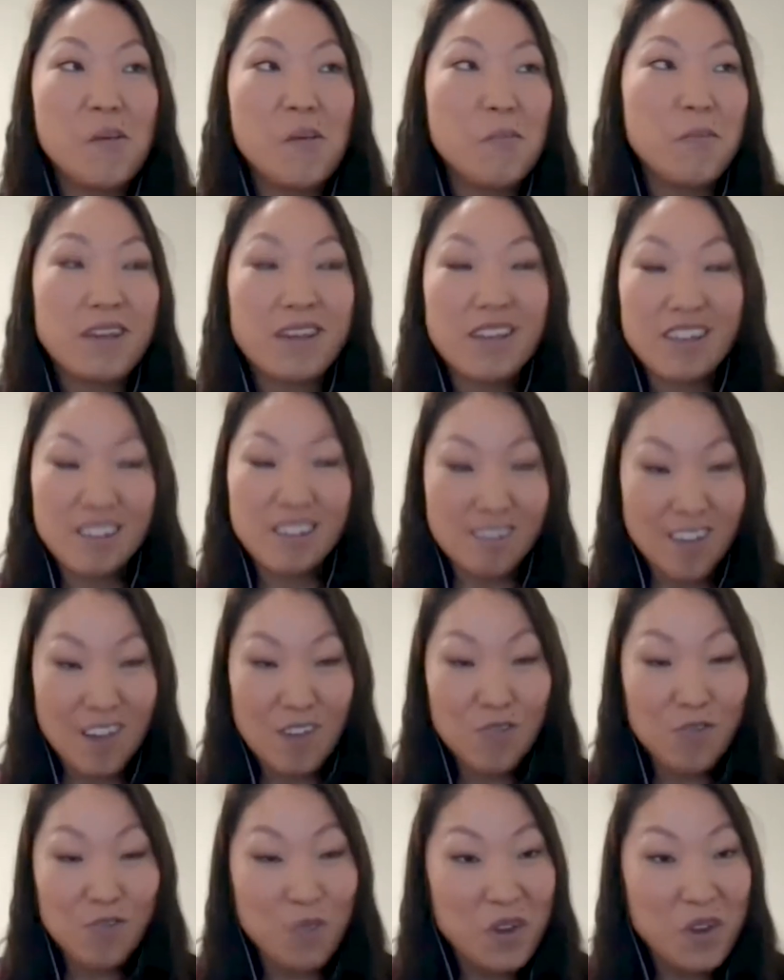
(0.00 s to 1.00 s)
It
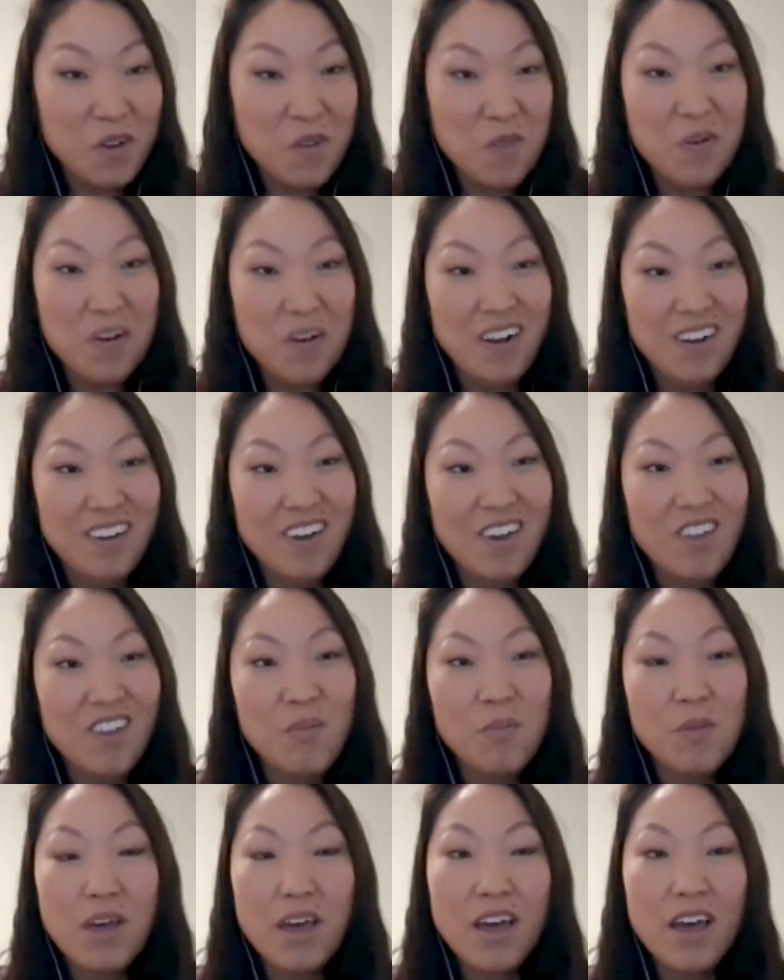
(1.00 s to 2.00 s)
sounds weird, but I tell
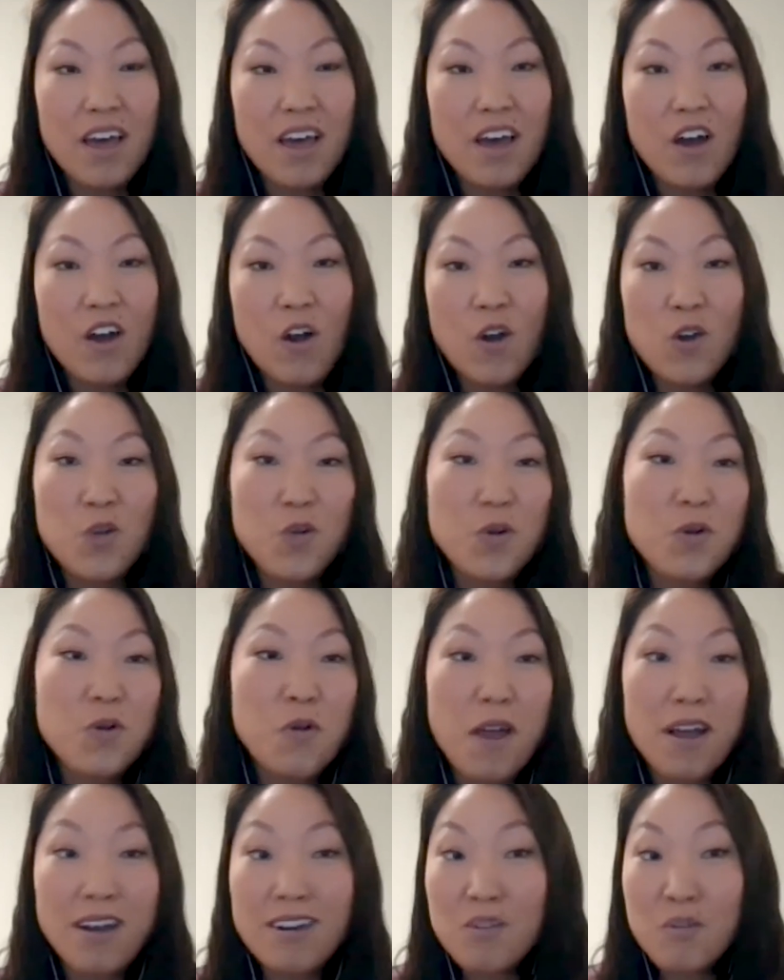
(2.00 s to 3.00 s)
them, are you
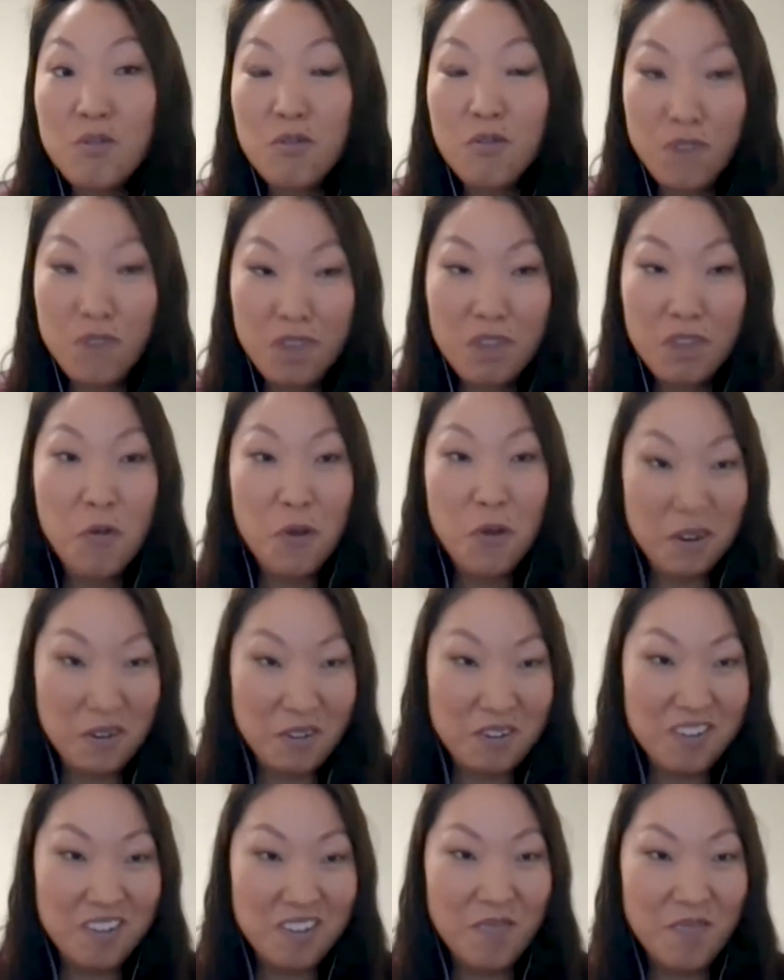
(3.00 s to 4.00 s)
interacting with fifth
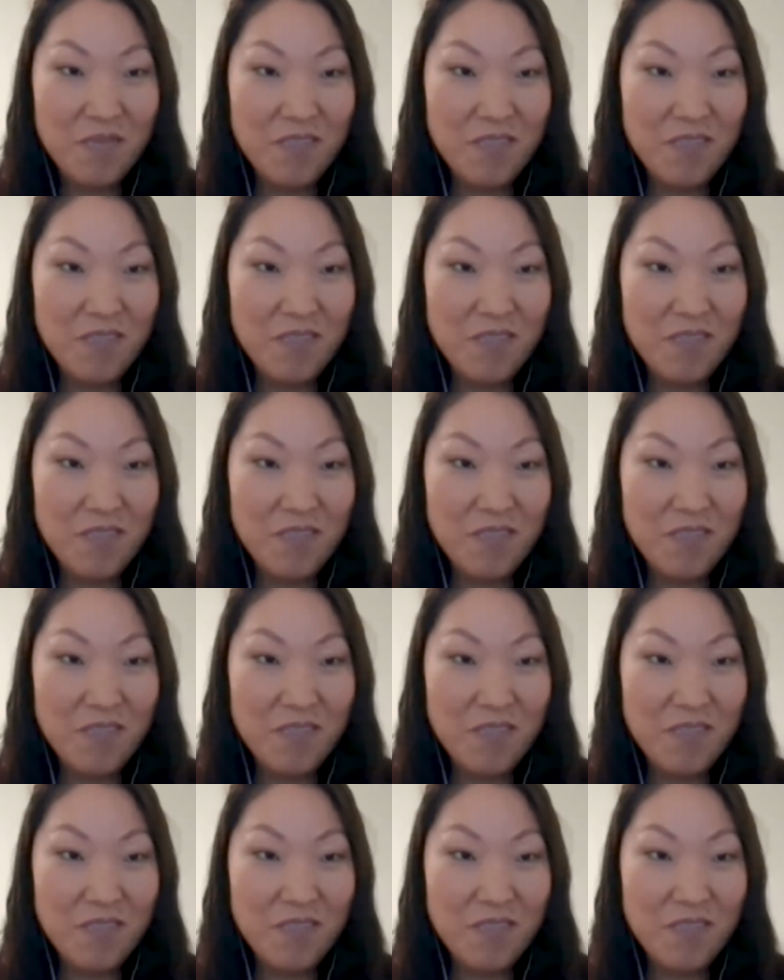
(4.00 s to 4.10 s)
graders?